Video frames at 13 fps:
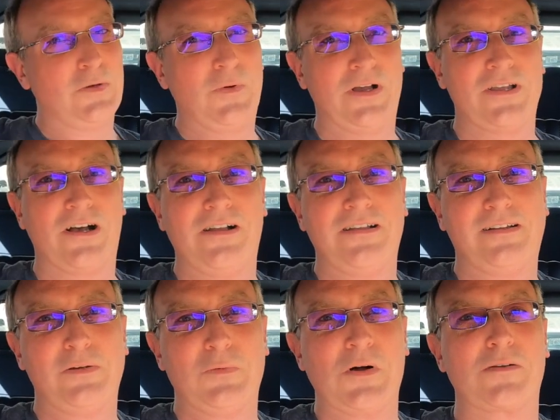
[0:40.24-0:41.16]
Well, y'all,
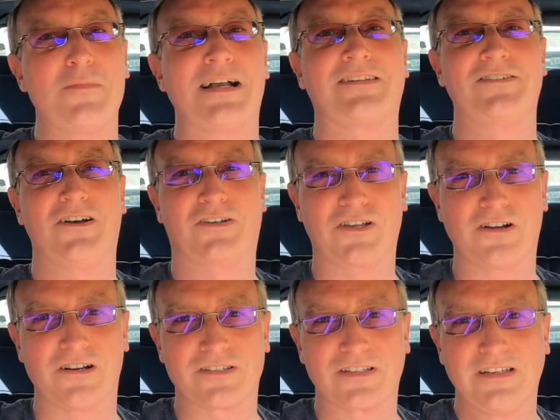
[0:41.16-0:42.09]
welcome back to Doug's
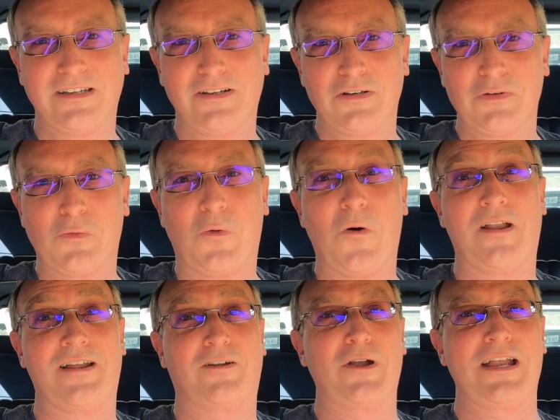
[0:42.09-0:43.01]
Cars.
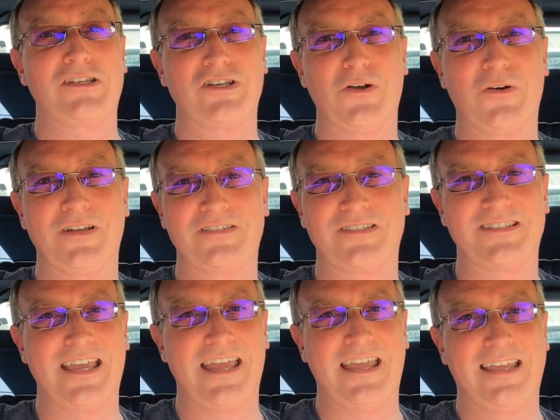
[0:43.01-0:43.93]
What a great show it is
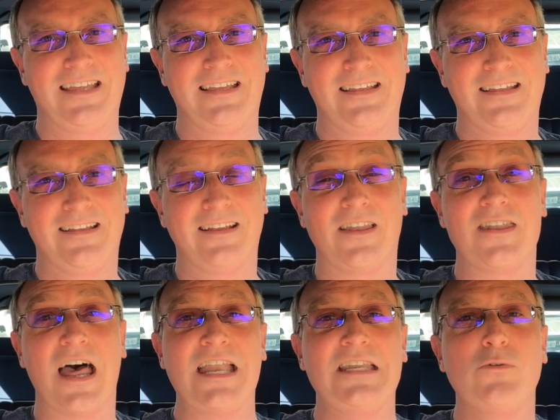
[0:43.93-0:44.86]
today.
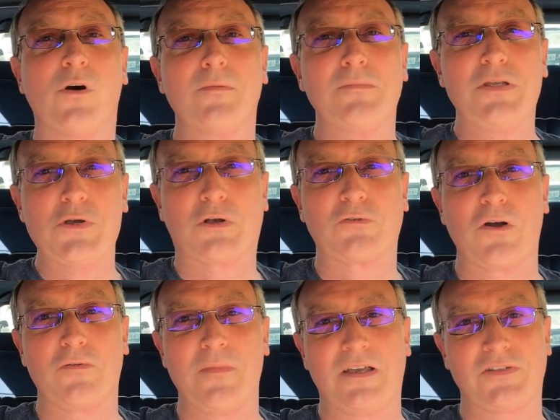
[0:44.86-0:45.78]
91 Buick
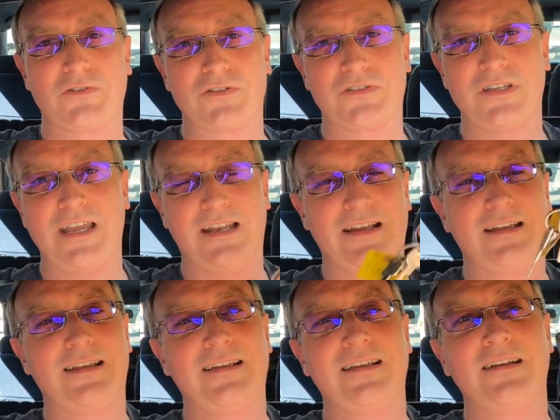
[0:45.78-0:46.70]
Roadmaster Estate.
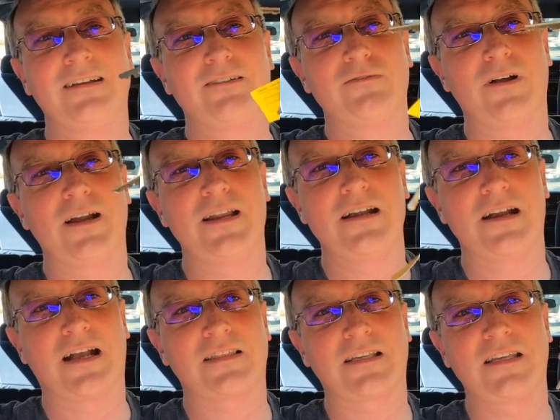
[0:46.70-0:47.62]
Right
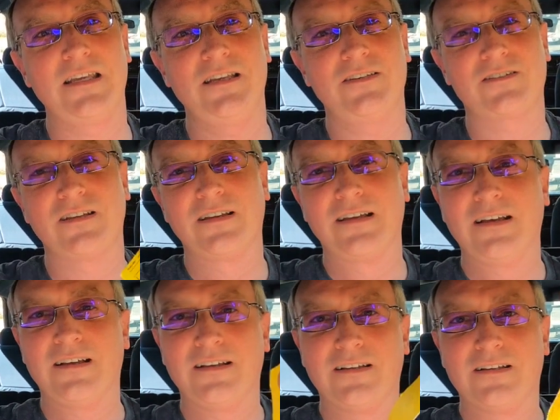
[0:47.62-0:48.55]
here, I got the keys.
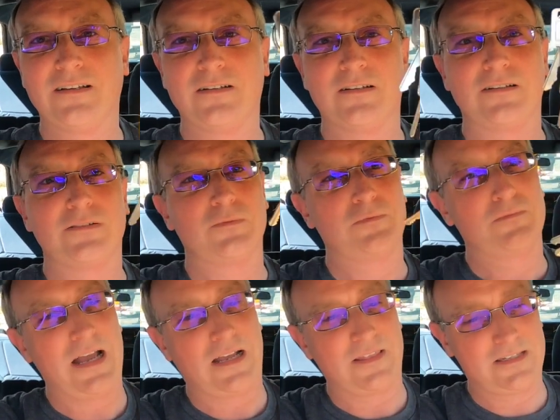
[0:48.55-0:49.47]

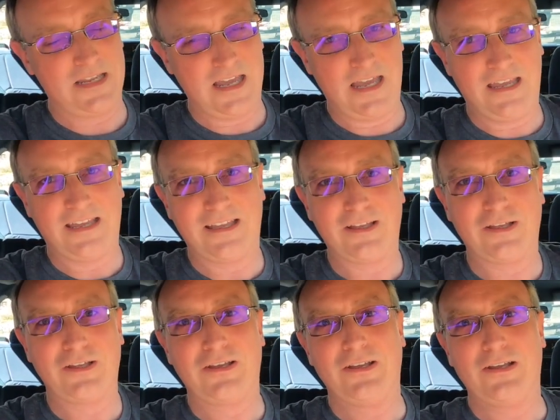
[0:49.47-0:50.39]
Back in the day,
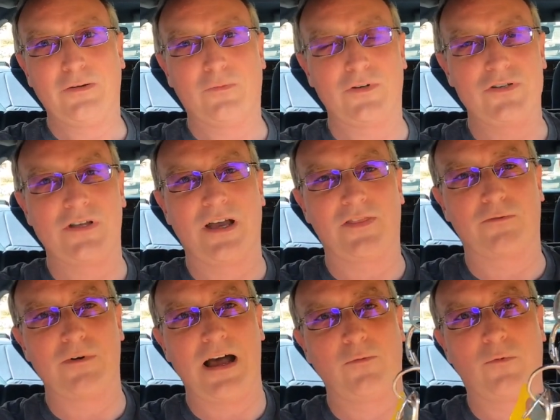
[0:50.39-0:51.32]
when you got
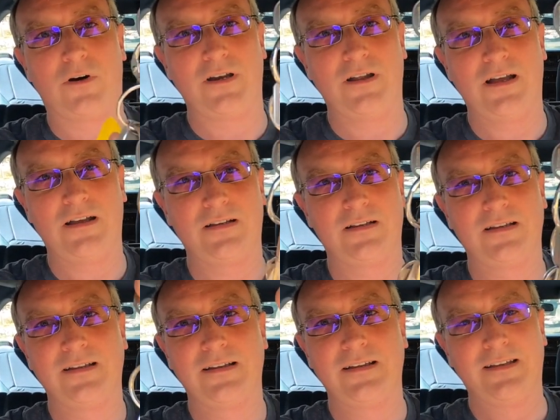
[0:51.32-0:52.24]
the round one
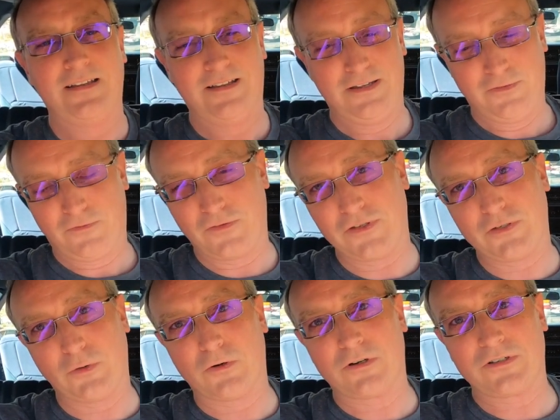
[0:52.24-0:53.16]
for the
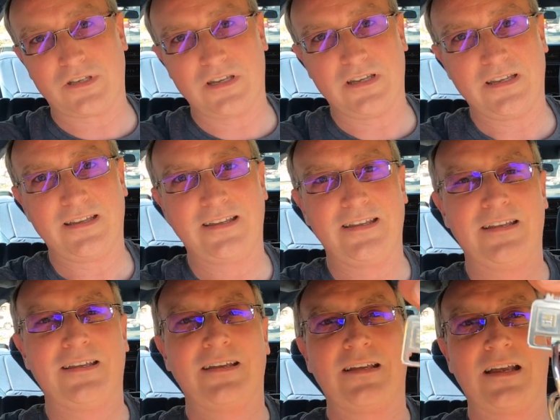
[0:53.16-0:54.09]
doors
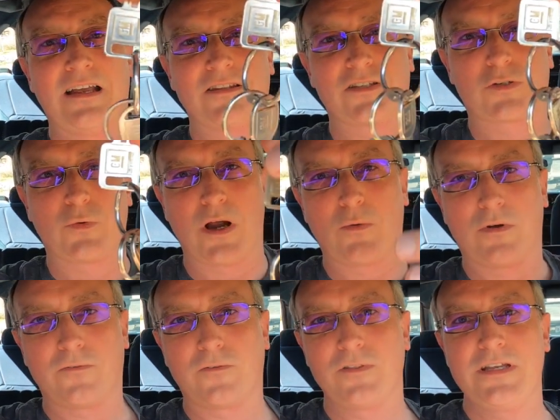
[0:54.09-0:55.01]
and the square
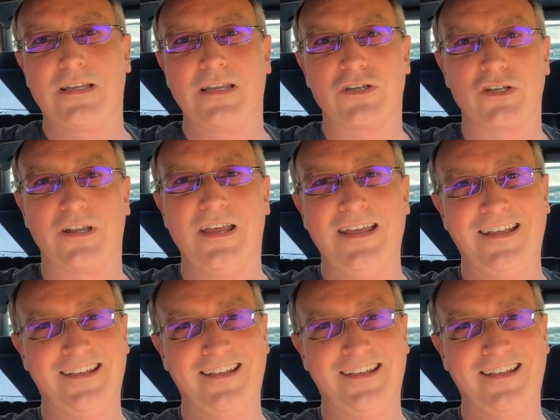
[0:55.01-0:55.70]
one for the ignition.